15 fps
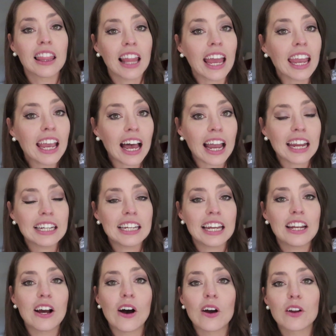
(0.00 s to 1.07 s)
like I
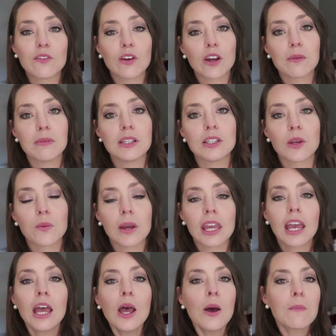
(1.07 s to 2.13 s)
did on a very busy
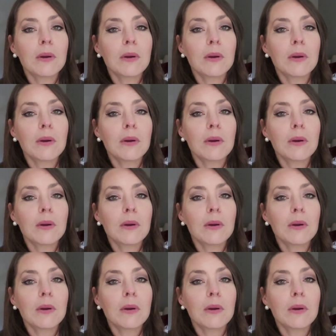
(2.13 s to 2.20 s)
week.